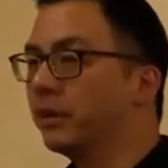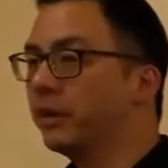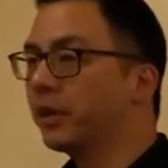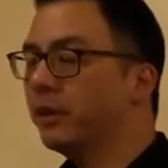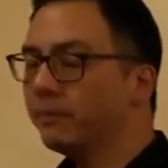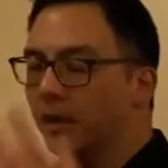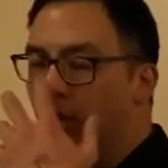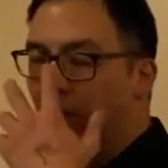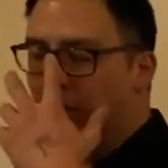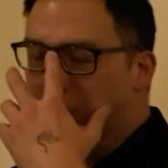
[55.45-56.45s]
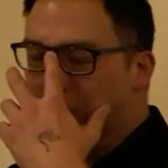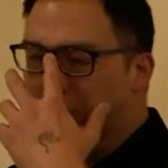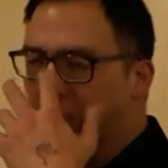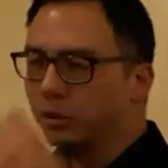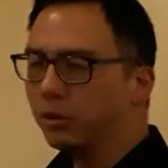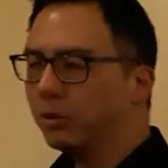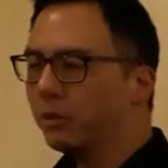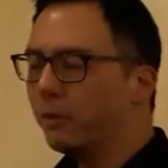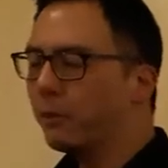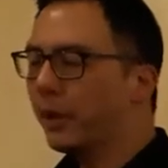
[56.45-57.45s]
Okay, so to
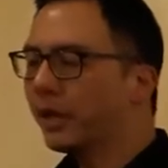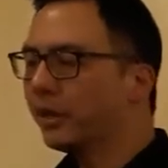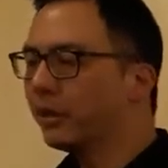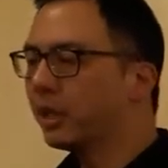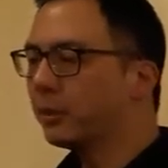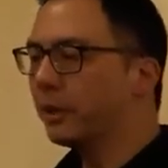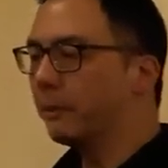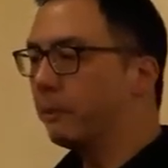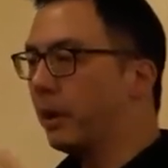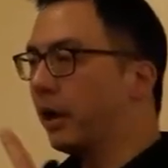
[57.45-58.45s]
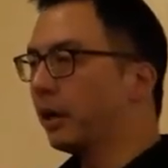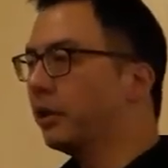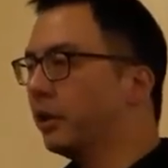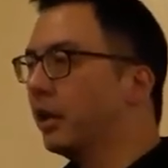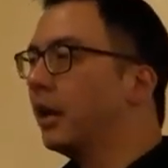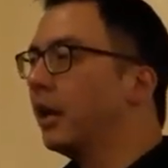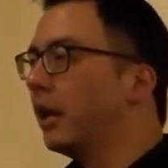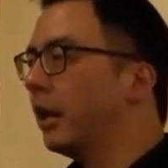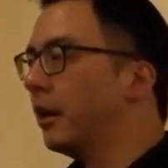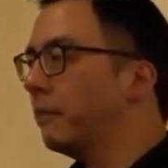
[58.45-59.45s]
break it down a little bit, blood,
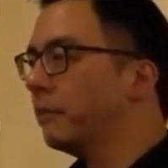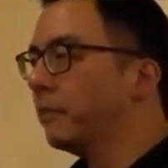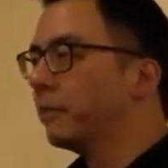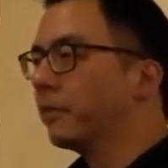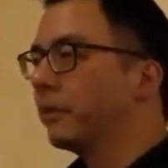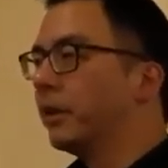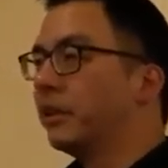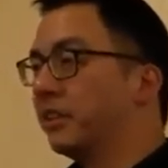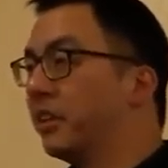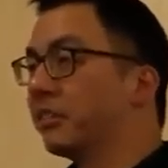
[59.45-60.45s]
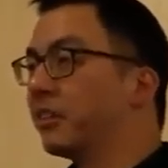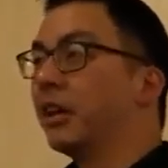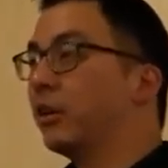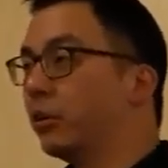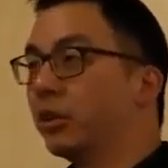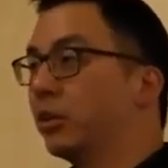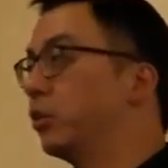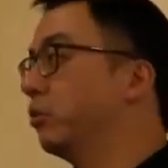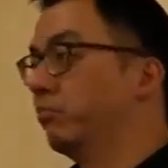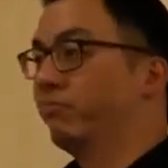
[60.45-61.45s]
um, and this I only knew